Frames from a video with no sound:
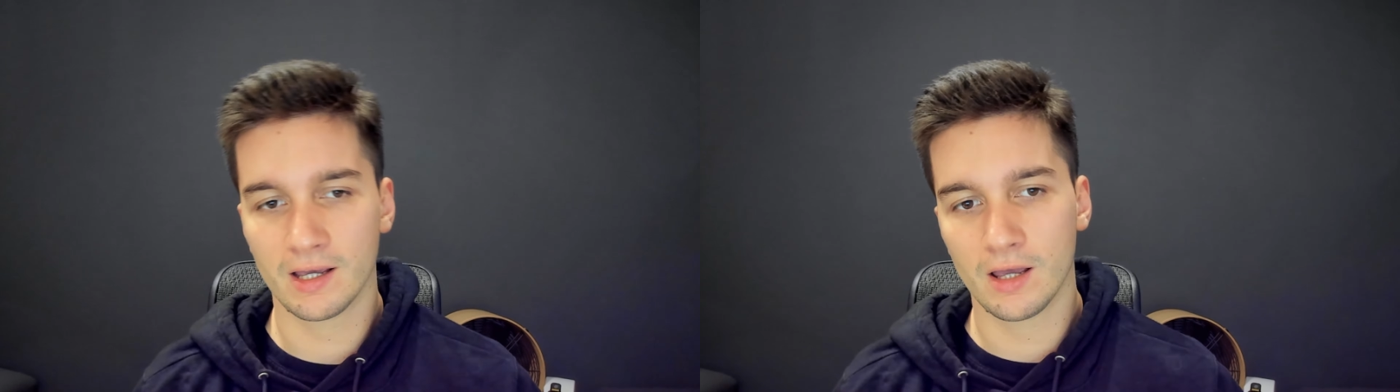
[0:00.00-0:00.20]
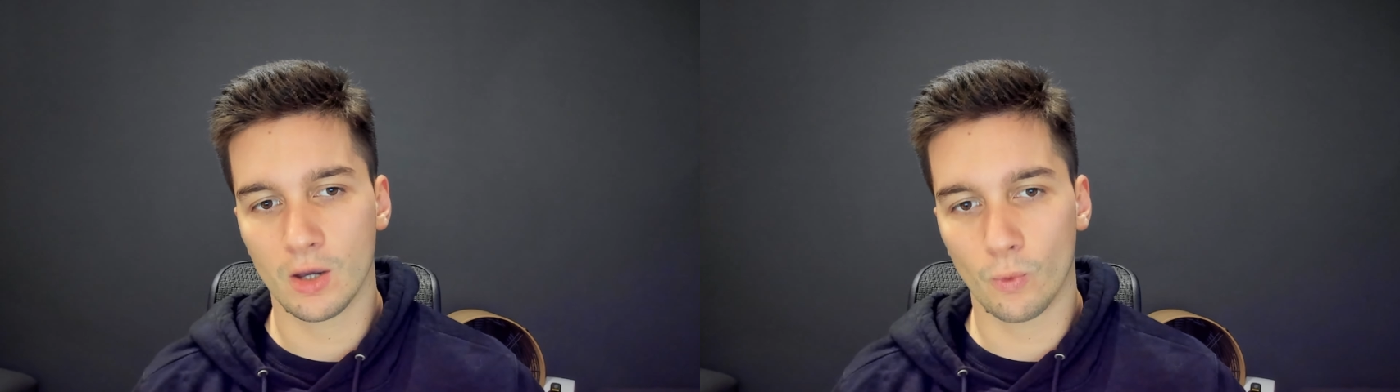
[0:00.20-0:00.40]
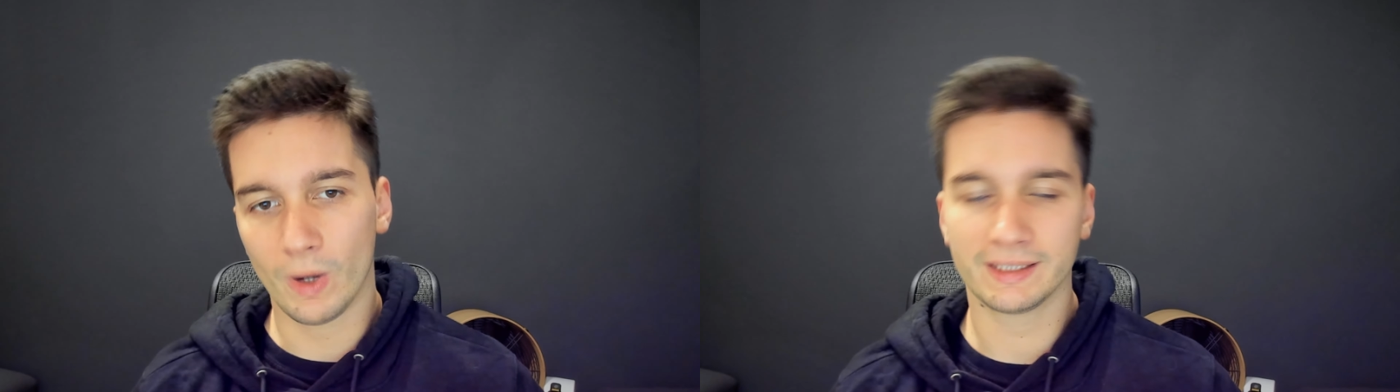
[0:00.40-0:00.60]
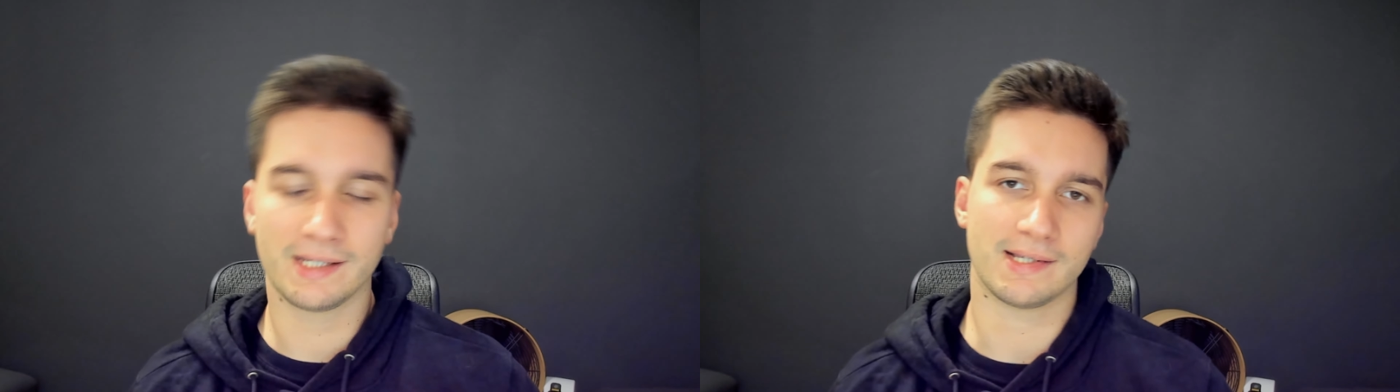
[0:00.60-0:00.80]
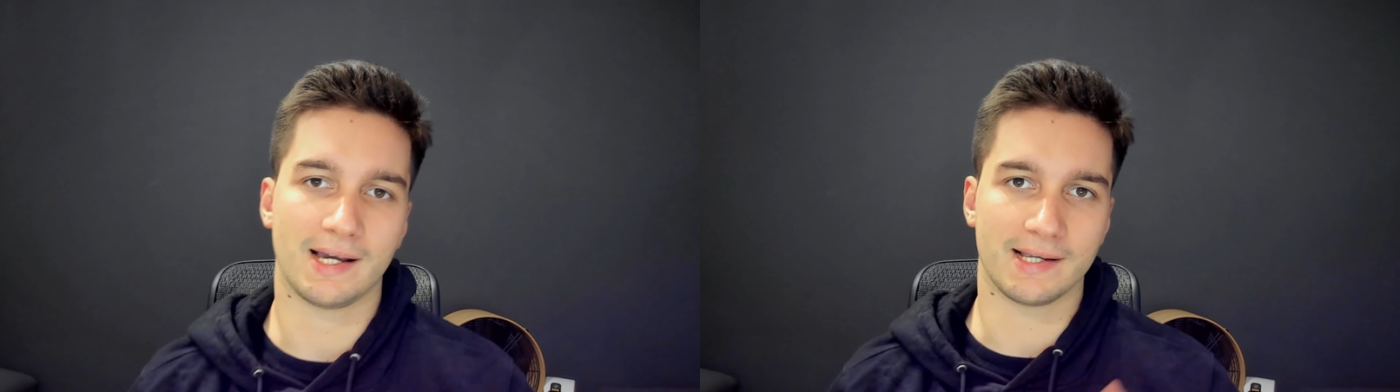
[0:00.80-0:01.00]
What
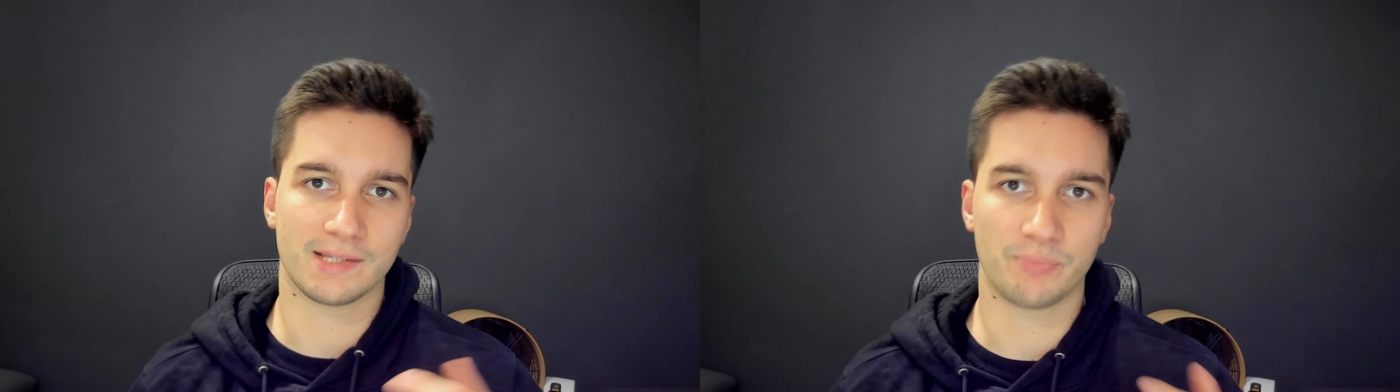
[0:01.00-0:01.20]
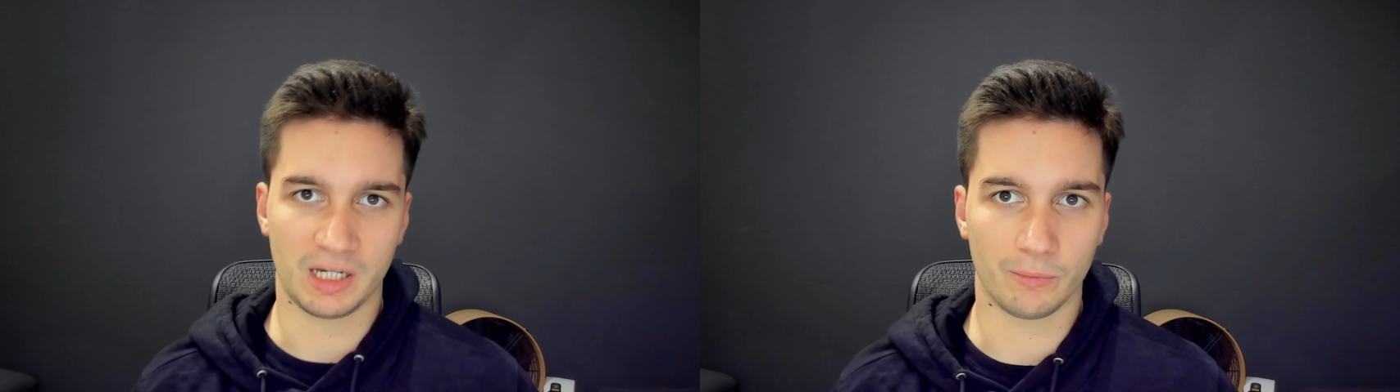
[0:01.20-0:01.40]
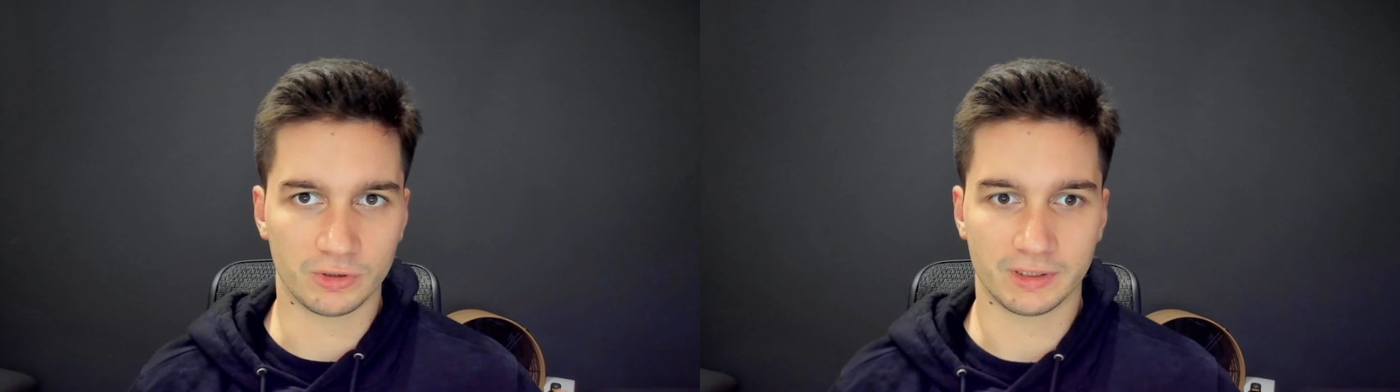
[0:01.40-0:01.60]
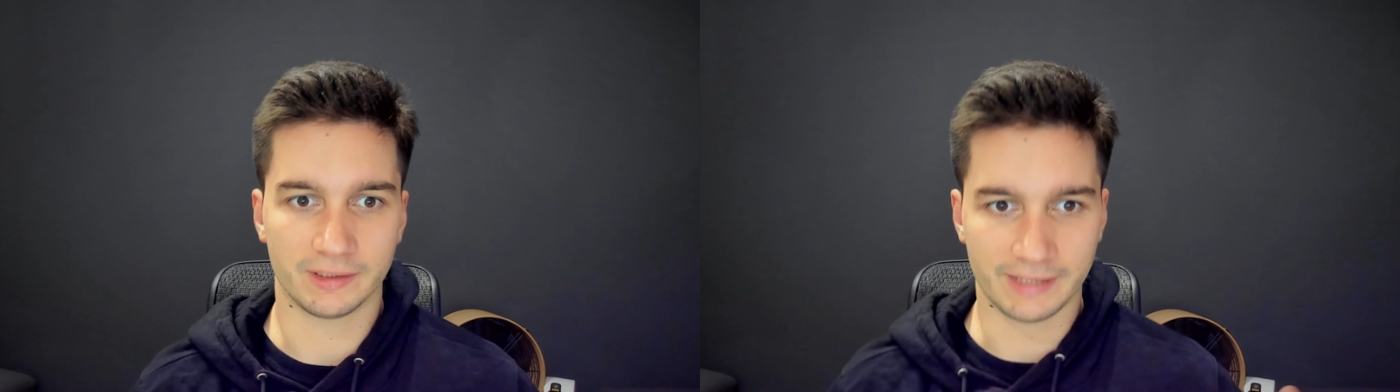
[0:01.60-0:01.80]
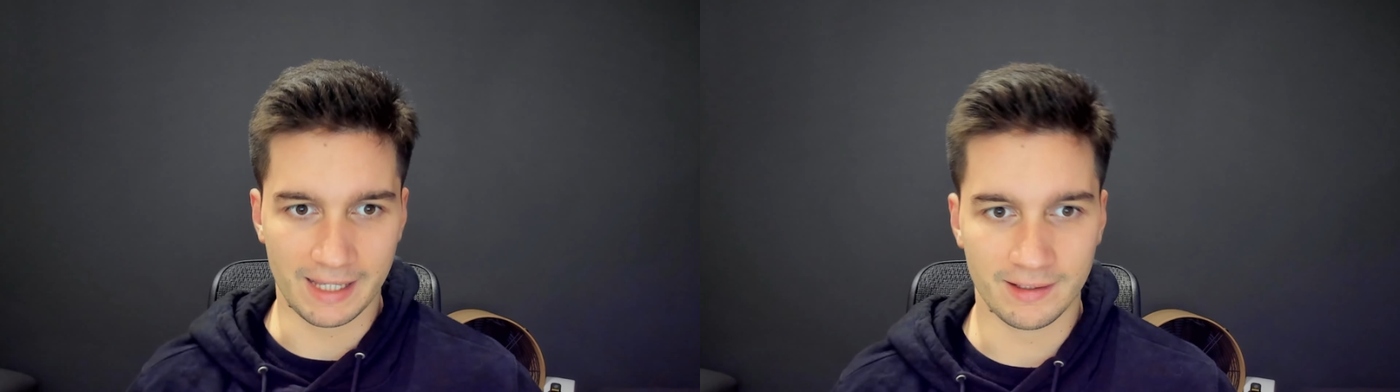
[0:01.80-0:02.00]
is a Spring Boot
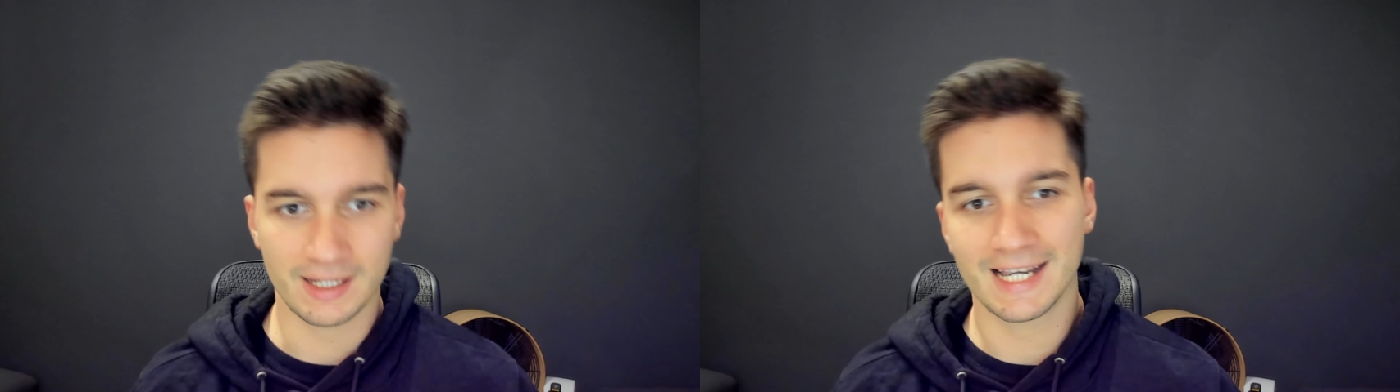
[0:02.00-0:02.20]
then?